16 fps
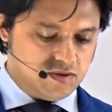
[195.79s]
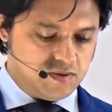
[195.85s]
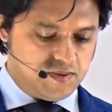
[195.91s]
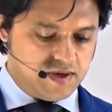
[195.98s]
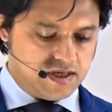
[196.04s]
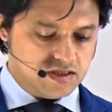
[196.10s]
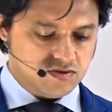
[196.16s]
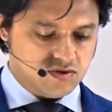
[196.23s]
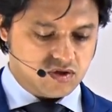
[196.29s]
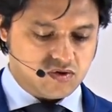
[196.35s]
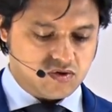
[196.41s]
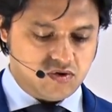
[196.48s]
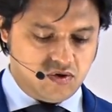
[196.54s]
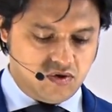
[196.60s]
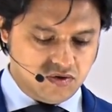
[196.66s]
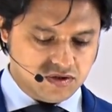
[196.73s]
of the patients with
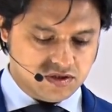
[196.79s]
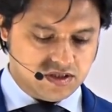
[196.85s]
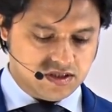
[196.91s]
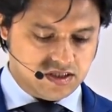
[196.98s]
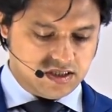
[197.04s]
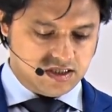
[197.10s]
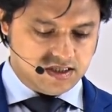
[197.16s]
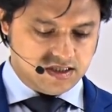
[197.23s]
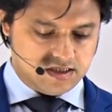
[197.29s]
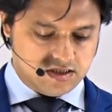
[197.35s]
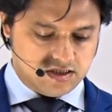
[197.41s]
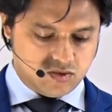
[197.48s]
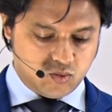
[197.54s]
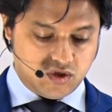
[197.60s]
Crohn's disease